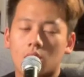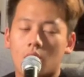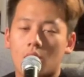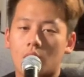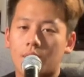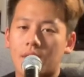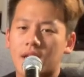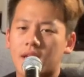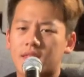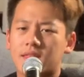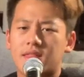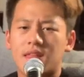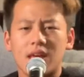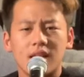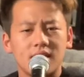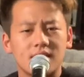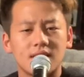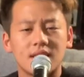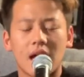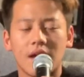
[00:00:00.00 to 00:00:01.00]
Alright,
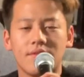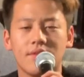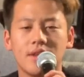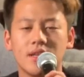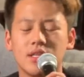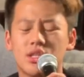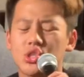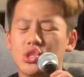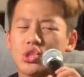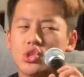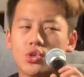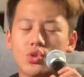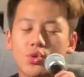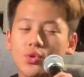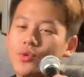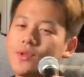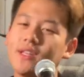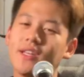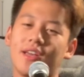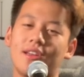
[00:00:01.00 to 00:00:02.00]
thanks Kevin. It's
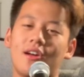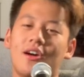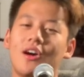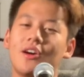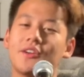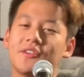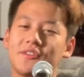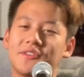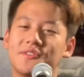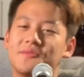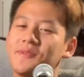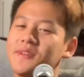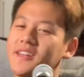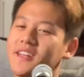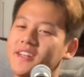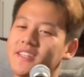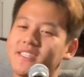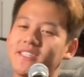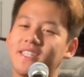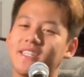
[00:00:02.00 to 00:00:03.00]
truly an honor to be
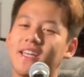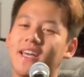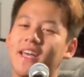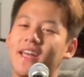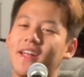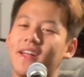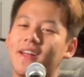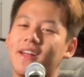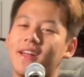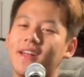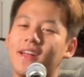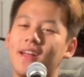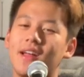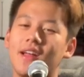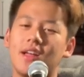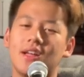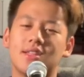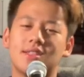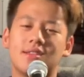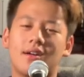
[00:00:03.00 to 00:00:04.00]
here today,
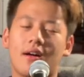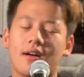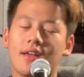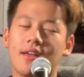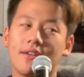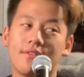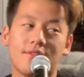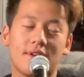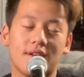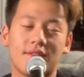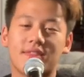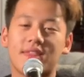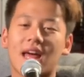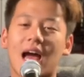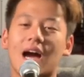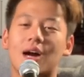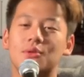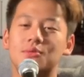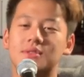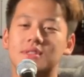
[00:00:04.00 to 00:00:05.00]
talking in front of
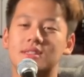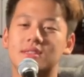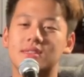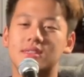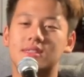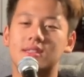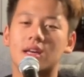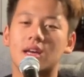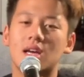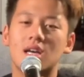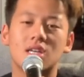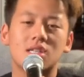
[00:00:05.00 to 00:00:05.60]
thousands.